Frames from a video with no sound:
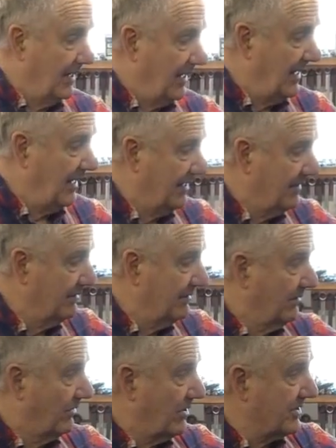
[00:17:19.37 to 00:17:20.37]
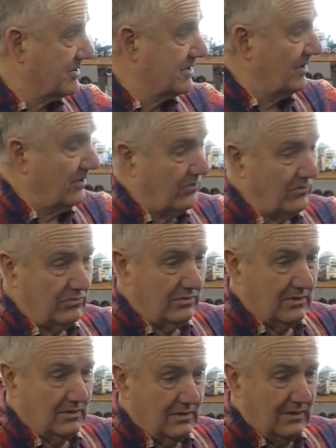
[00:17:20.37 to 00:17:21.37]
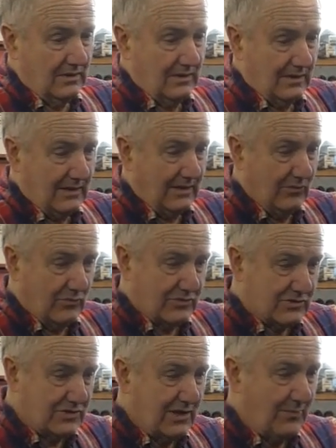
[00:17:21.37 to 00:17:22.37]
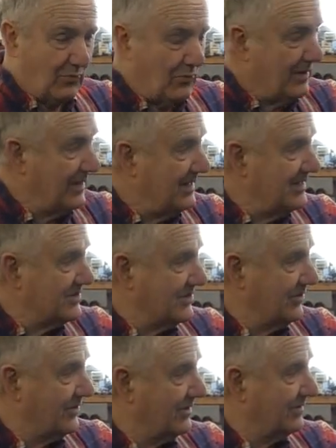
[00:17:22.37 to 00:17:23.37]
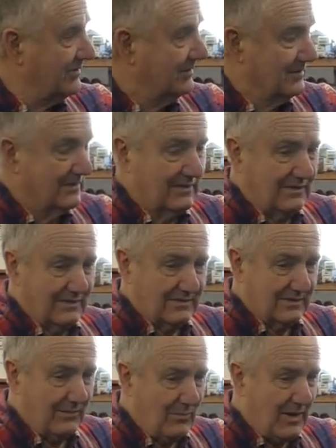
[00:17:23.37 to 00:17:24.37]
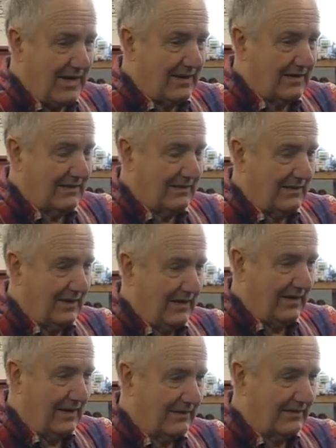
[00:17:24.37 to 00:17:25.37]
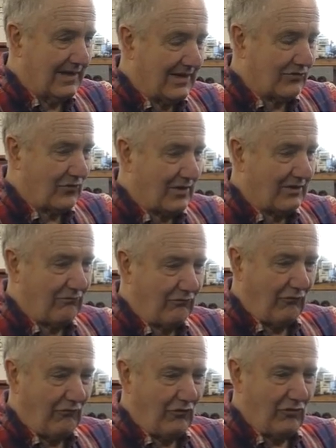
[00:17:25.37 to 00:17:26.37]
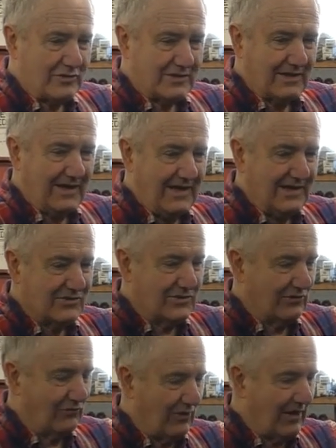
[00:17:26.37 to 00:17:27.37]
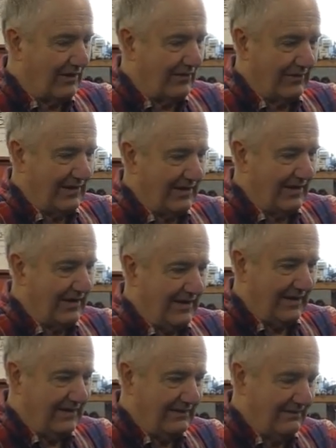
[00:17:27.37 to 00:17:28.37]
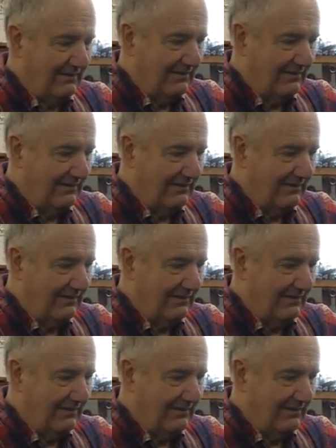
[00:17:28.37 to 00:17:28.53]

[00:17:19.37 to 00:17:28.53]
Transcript: And also, it was cheaper and easier to make an electric reversing engine rather than a